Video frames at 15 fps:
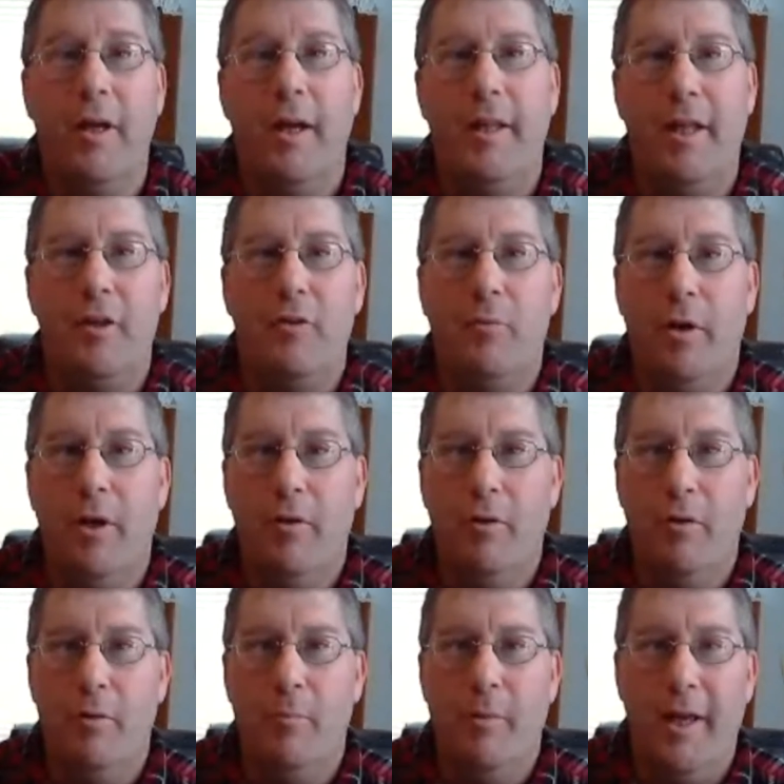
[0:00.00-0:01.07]
and that's where I
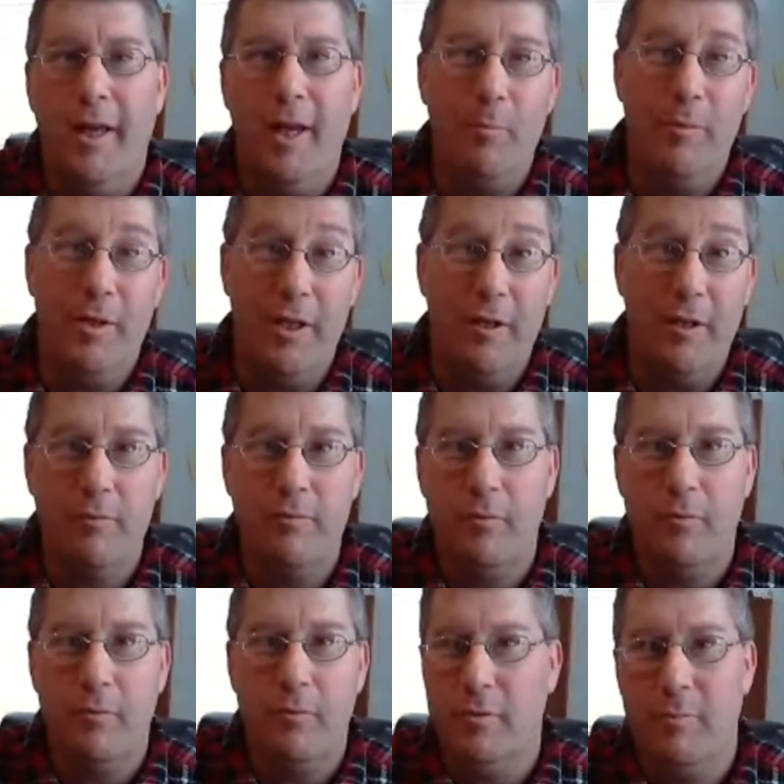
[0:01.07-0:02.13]
earned my MDiv,
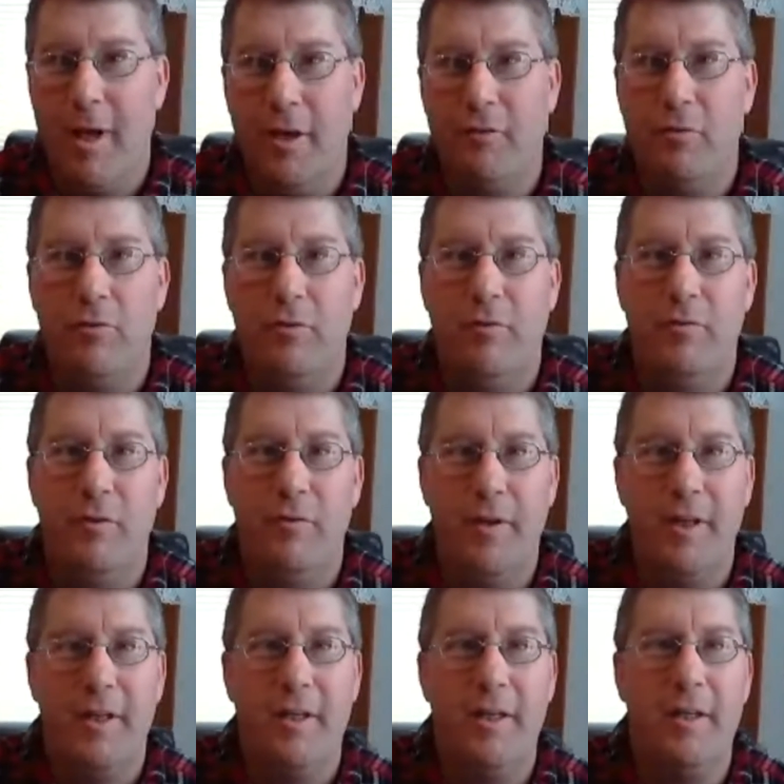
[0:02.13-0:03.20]
or Master's of
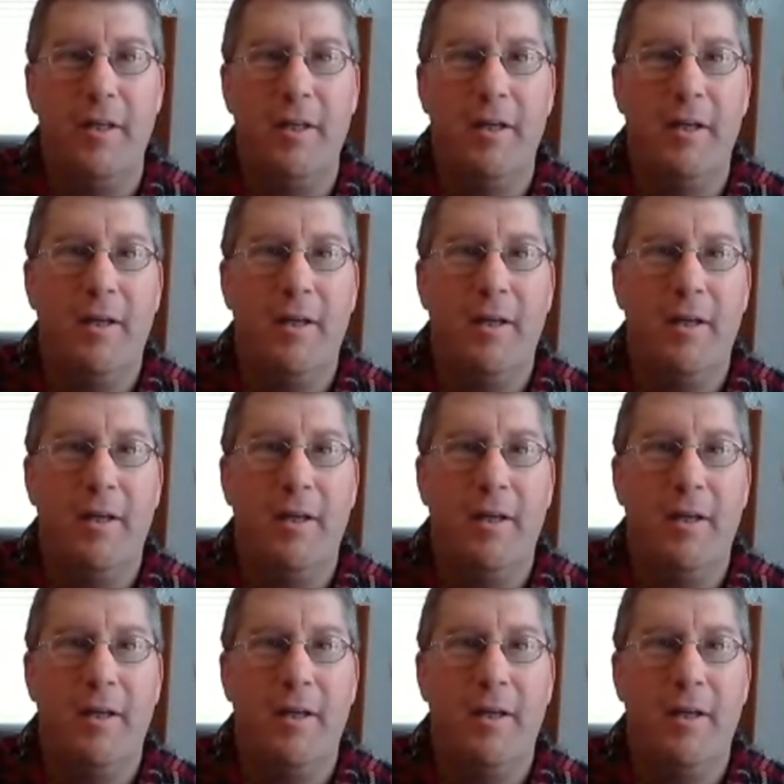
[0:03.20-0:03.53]
Divinity.